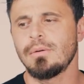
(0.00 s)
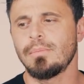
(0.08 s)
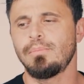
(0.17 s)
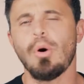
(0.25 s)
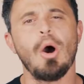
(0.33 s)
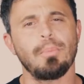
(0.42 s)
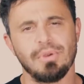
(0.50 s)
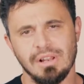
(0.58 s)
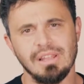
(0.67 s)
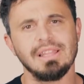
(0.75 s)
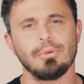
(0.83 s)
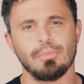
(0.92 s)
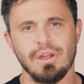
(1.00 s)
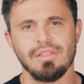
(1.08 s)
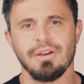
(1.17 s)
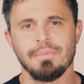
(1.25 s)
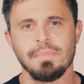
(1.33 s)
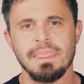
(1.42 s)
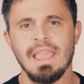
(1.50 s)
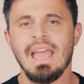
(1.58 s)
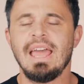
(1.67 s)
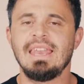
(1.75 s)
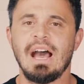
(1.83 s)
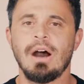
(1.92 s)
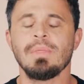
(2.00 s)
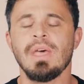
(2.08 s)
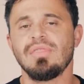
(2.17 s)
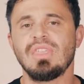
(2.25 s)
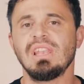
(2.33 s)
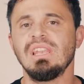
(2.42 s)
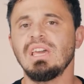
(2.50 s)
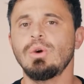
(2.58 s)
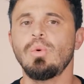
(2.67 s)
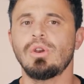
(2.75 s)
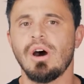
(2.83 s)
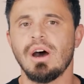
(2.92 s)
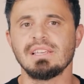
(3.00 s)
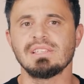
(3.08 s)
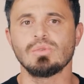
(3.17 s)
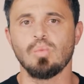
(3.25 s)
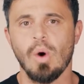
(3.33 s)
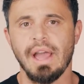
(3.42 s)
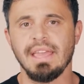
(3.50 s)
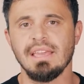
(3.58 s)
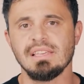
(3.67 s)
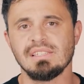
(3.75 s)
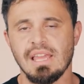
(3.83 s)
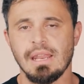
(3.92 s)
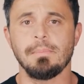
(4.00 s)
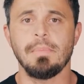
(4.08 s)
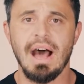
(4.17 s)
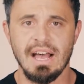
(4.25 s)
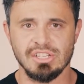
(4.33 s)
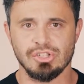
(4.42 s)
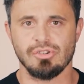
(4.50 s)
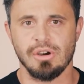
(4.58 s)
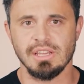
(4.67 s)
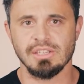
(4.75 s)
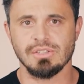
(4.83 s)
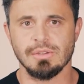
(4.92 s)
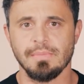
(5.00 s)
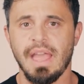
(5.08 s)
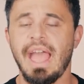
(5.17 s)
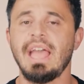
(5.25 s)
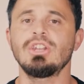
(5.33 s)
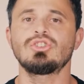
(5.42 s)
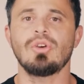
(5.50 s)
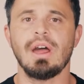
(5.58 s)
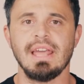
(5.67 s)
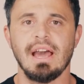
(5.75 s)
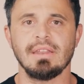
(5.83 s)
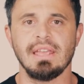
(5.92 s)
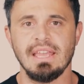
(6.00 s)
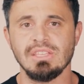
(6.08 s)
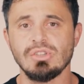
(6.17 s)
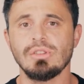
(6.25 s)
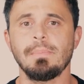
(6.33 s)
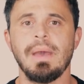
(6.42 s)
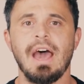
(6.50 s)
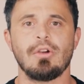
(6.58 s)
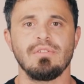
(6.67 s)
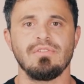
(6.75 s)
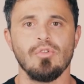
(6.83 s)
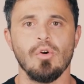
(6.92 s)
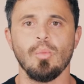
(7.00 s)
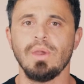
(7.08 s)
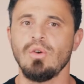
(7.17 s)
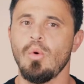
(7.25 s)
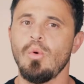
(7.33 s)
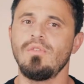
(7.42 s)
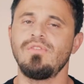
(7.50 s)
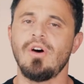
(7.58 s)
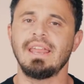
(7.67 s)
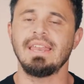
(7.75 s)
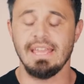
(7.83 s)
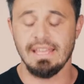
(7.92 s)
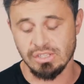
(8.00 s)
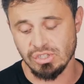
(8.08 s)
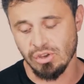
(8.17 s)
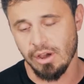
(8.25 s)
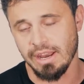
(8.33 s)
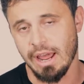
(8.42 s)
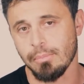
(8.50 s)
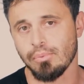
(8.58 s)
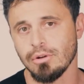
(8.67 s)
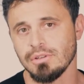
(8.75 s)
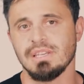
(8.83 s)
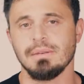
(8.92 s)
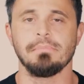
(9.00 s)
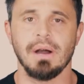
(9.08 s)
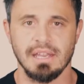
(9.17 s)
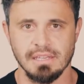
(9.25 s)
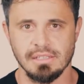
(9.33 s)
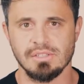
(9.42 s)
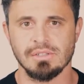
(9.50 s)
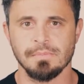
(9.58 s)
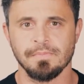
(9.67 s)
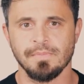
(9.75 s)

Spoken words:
popular little brother. Now, the liquidized whey is then pasteurized and dried out into the powdery form we all find inside our protein buckets.